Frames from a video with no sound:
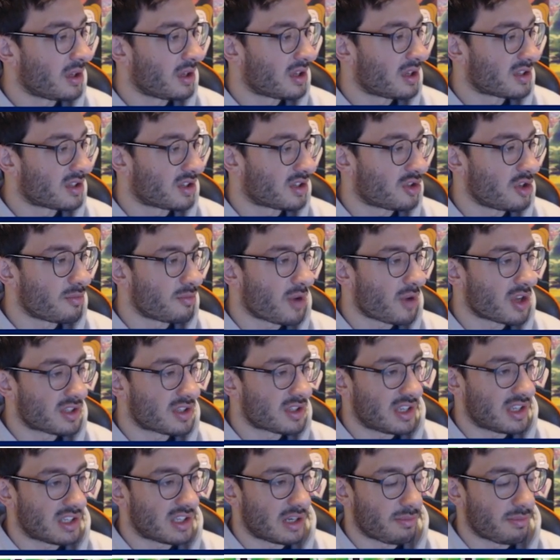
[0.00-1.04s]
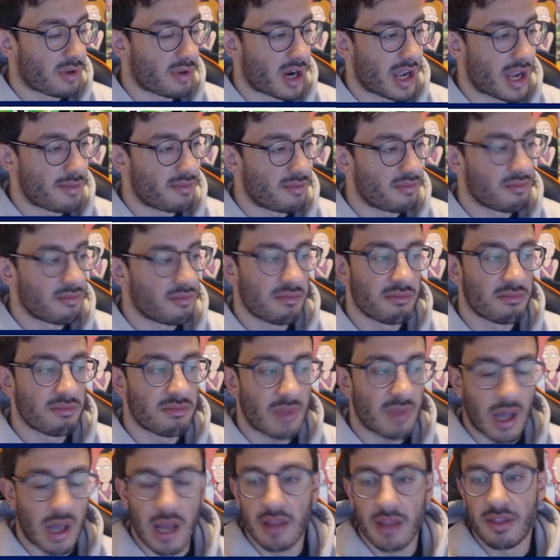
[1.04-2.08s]
so 2 bosses and a prime,
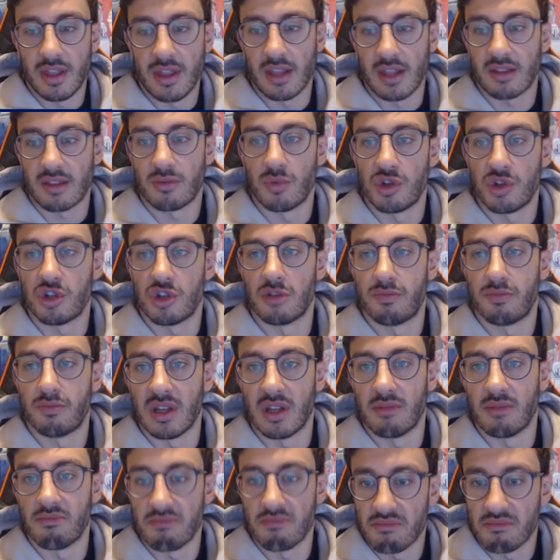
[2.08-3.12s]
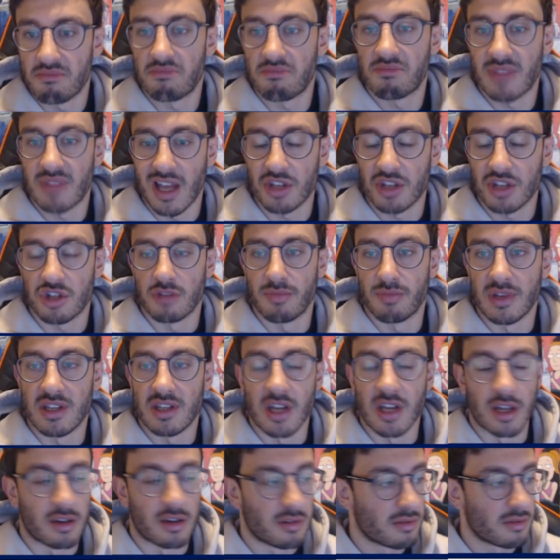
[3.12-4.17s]
I think that should be
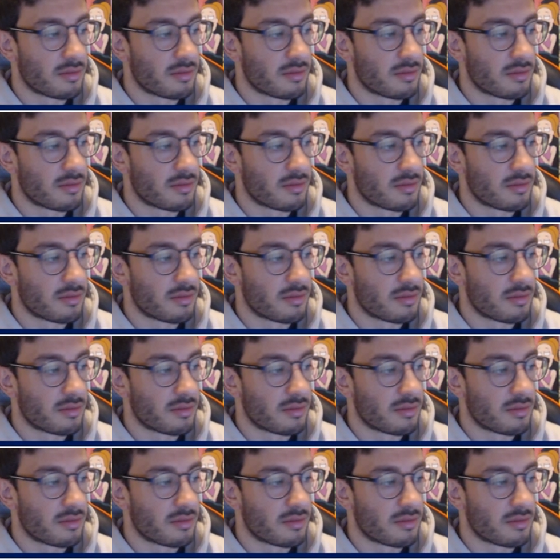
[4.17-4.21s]
done.